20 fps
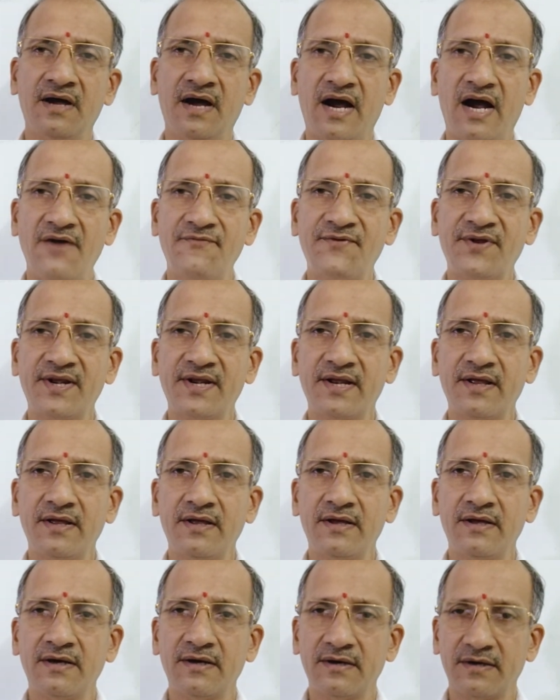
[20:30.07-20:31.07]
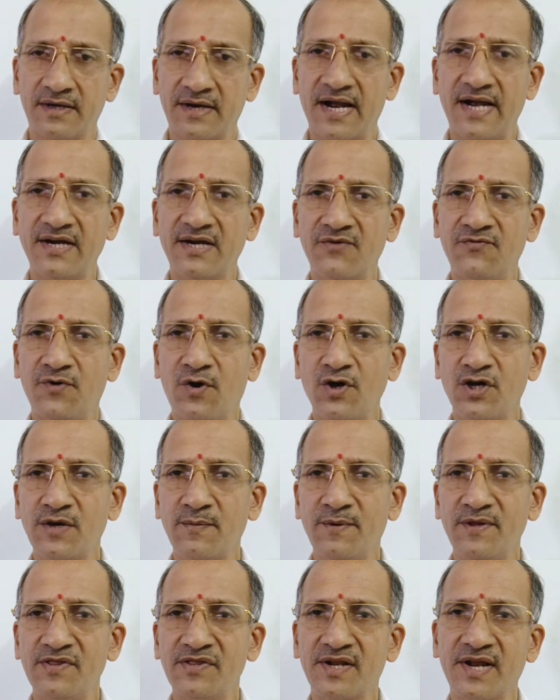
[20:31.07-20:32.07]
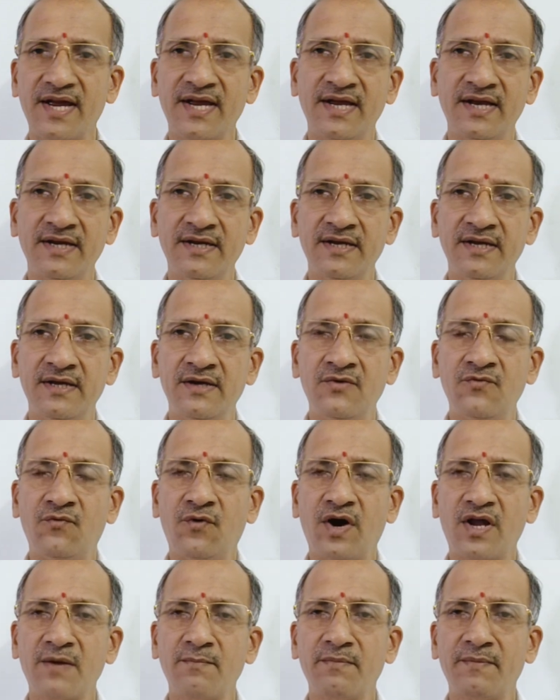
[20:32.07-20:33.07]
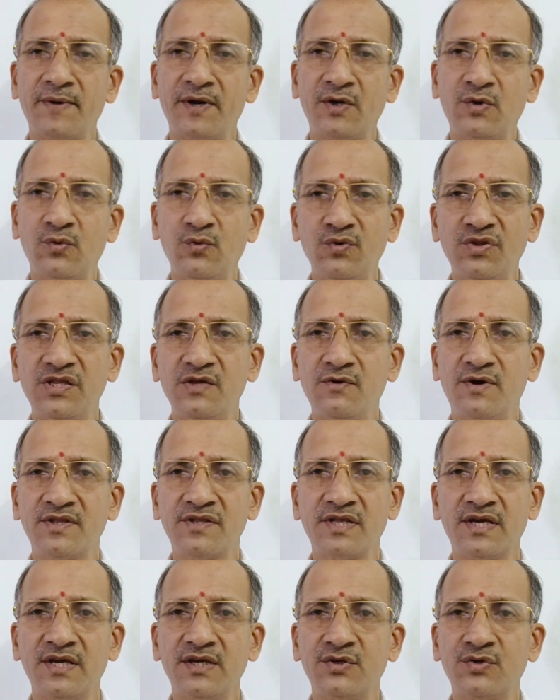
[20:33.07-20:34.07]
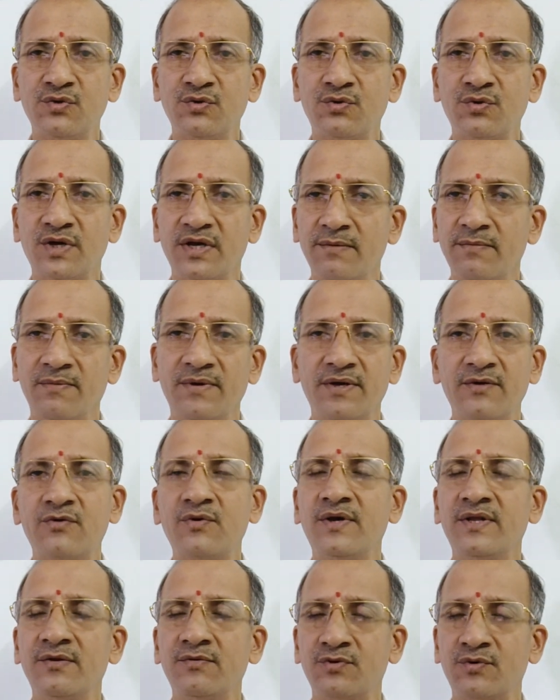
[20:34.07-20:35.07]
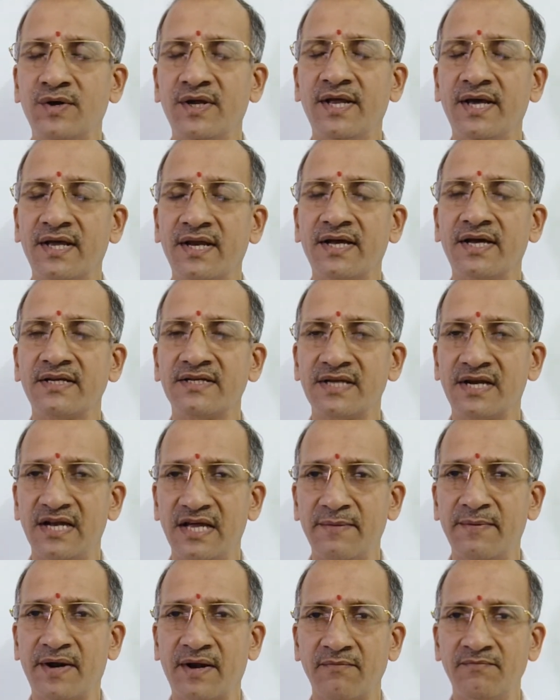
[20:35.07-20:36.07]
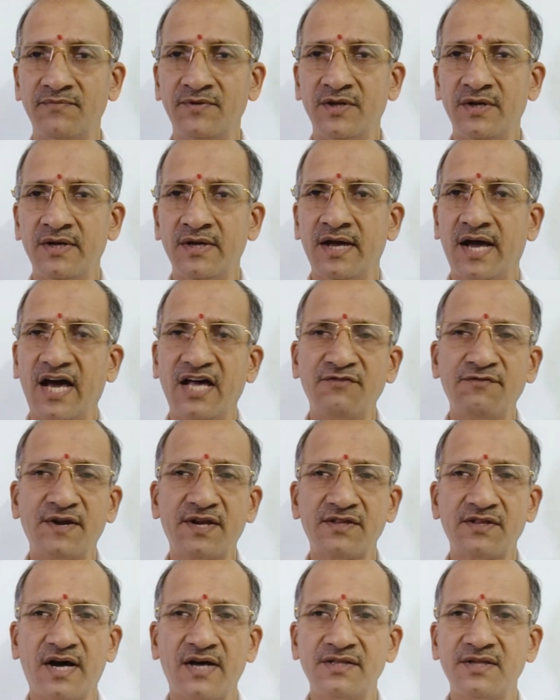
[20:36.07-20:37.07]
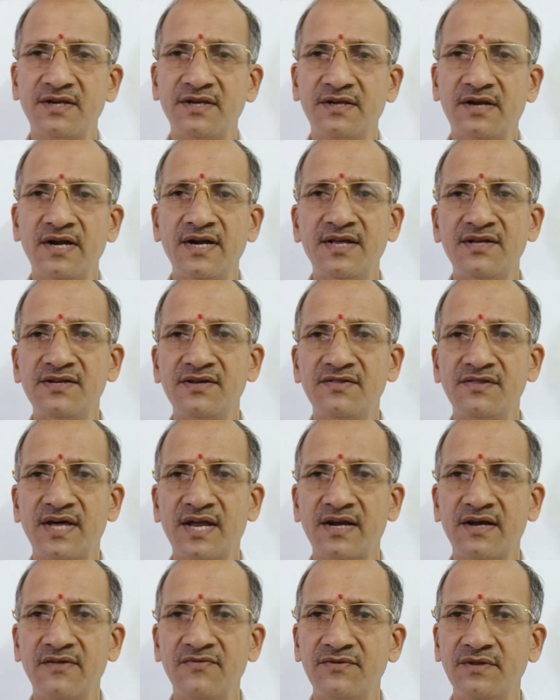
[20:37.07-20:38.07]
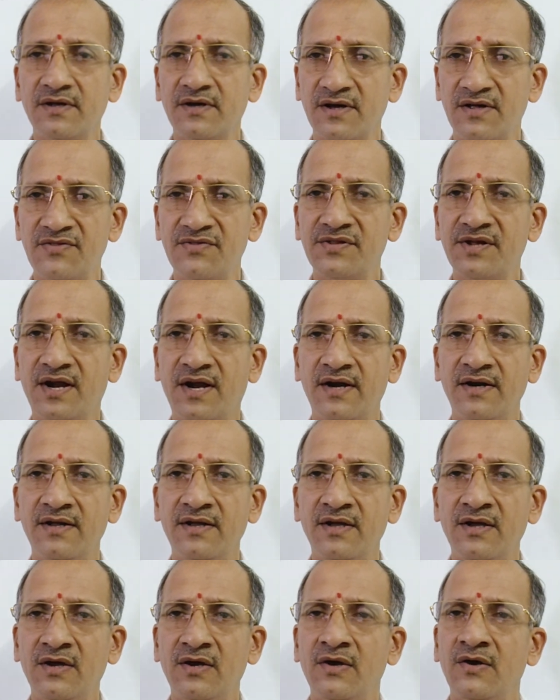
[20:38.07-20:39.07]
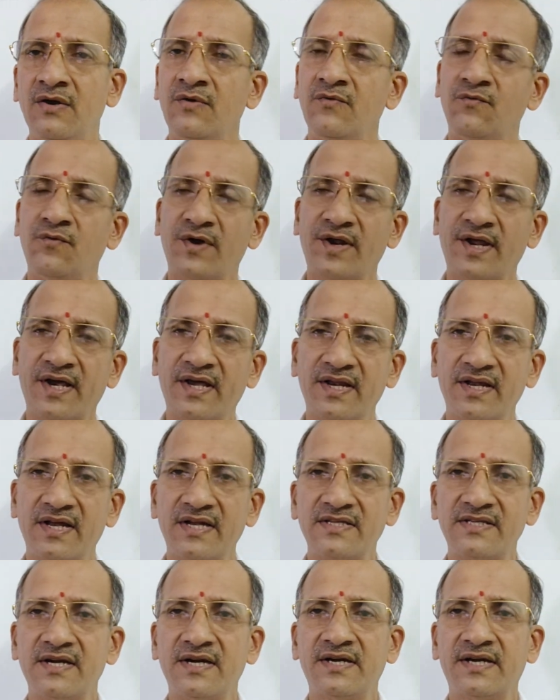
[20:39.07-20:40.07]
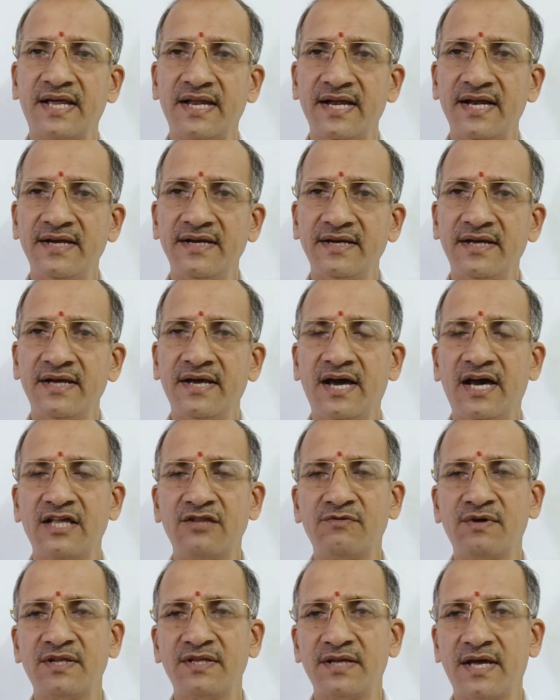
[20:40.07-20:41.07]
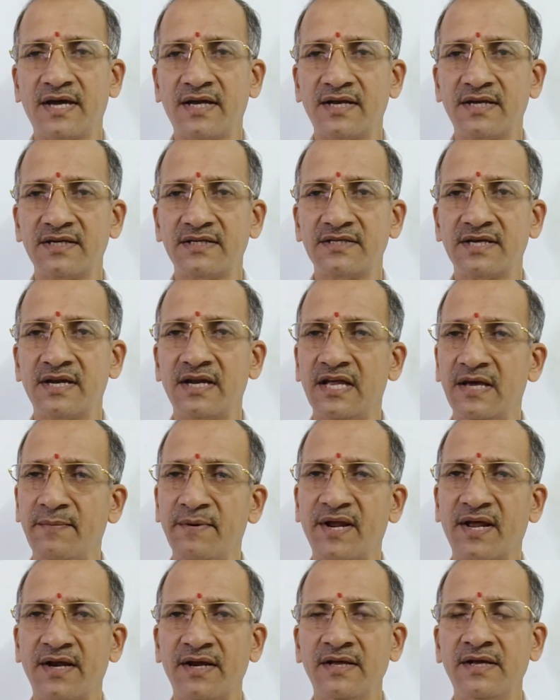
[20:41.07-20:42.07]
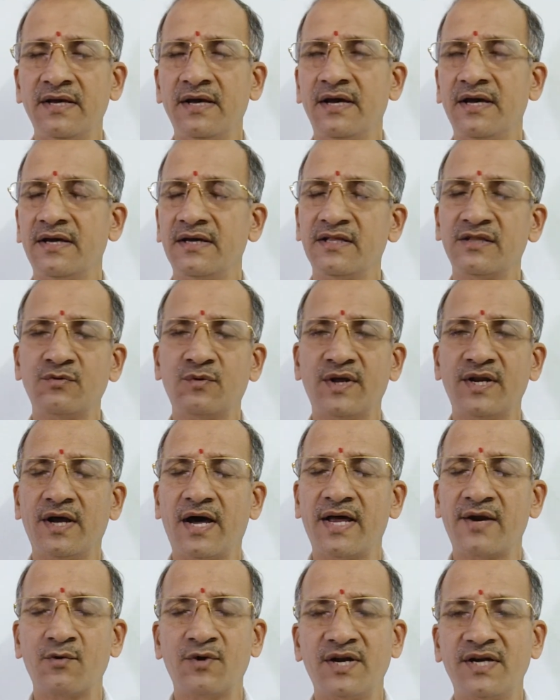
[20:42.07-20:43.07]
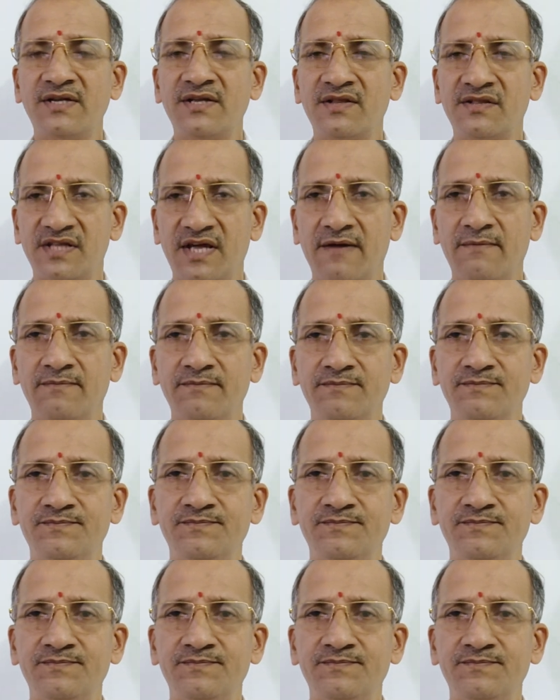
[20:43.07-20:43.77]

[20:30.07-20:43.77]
after grant of occupancy right, form number 2C was issued to him, to an agricultural laborer. As far as other conditions are concerned, for agricultural tenant as well as agricultural laborer are one and the same.